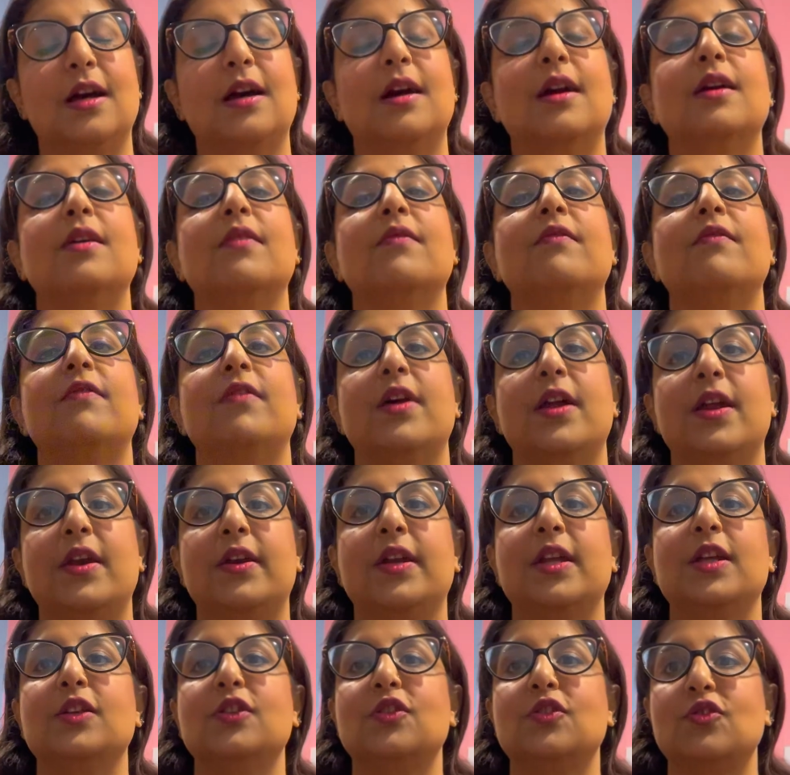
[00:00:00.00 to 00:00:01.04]
a
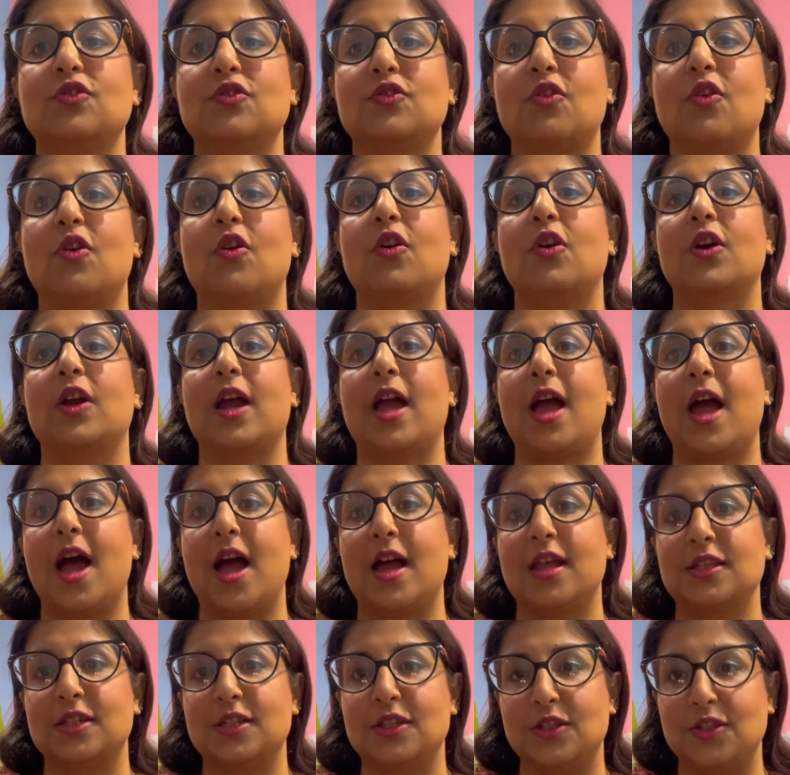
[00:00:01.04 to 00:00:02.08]
very strong
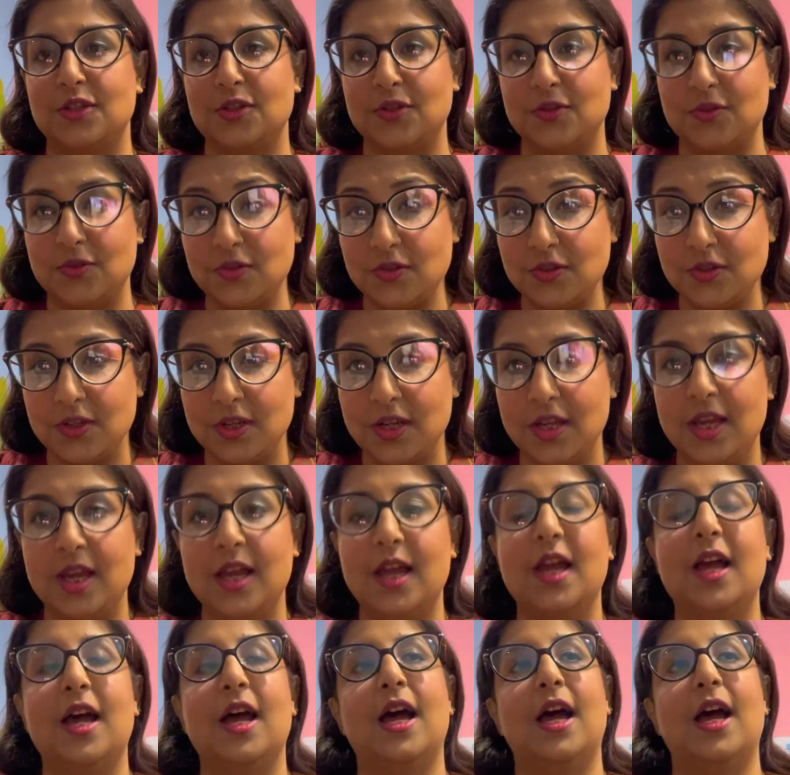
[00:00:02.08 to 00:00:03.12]
attitude
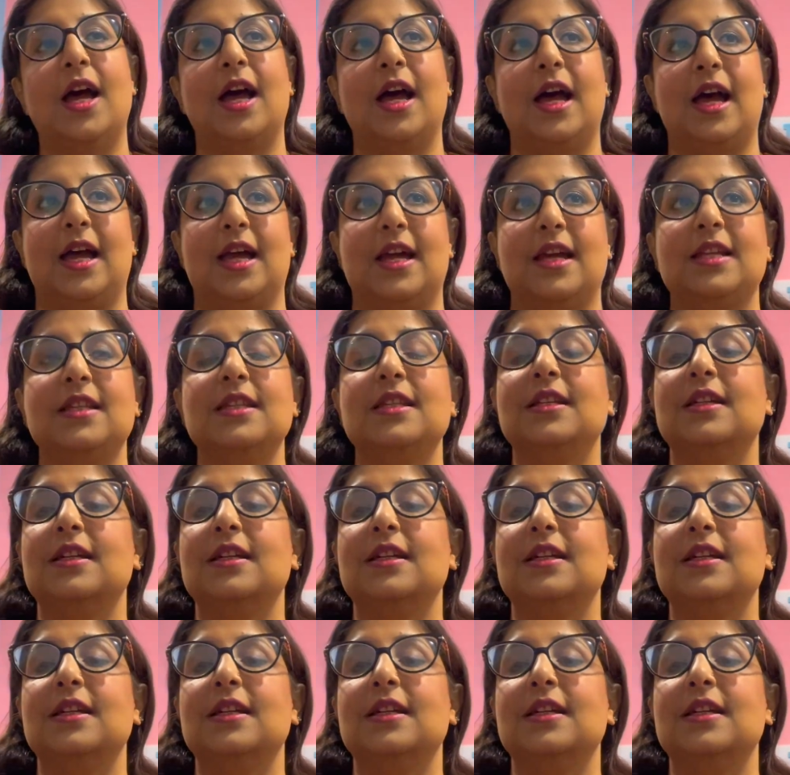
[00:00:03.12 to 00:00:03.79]
and